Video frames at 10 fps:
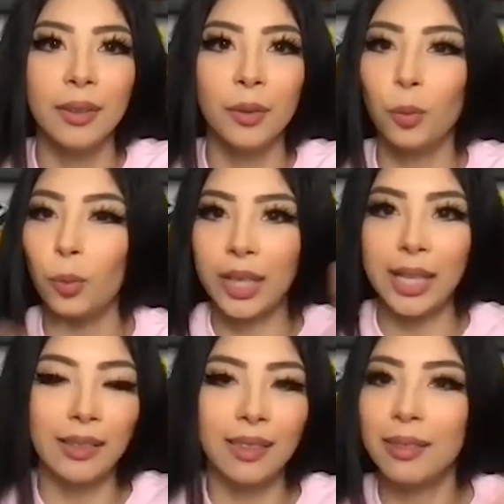
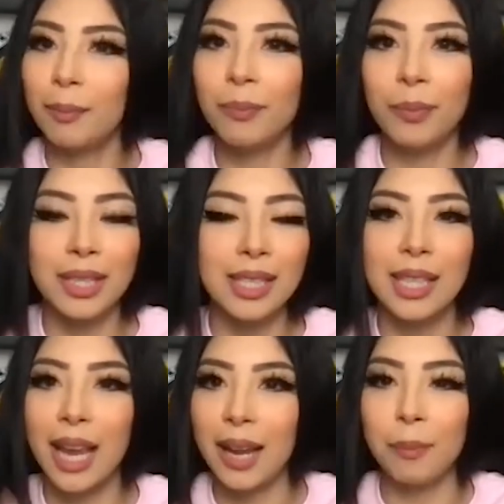read the
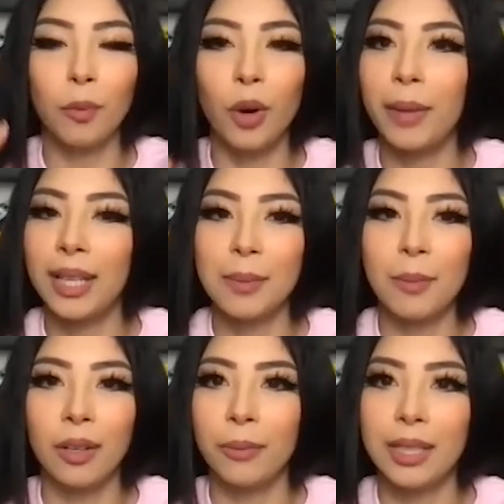same romance
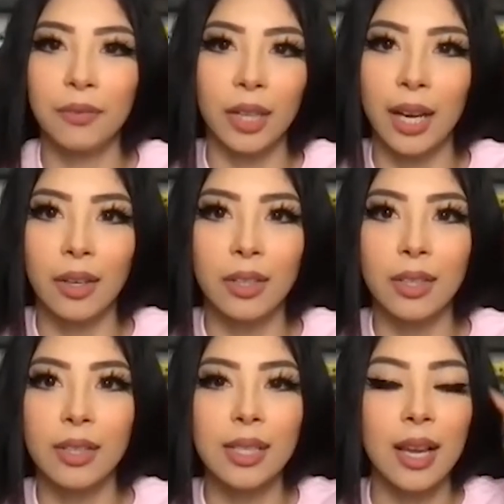manga with different characters.